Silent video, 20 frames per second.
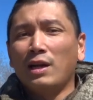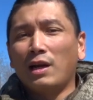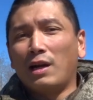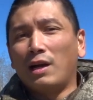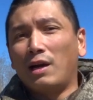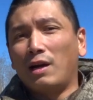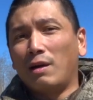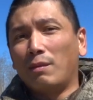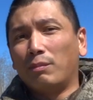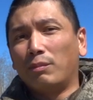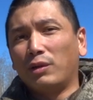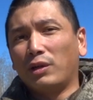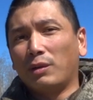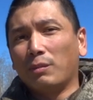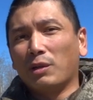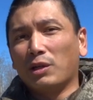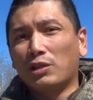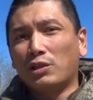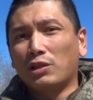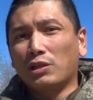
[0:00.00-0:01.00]
uh, pretty
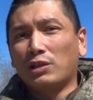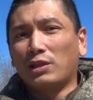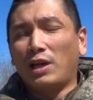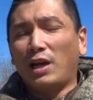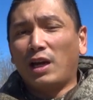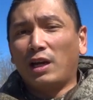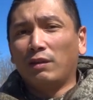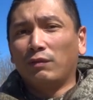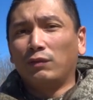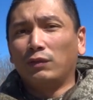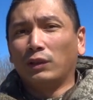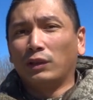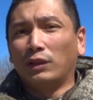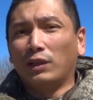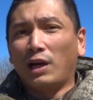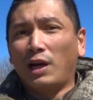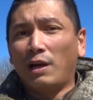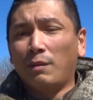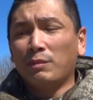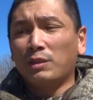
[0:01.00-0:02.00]
much just a handful of
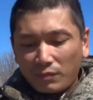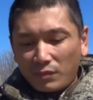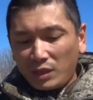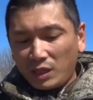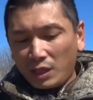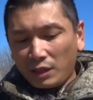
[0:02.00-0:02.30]
times.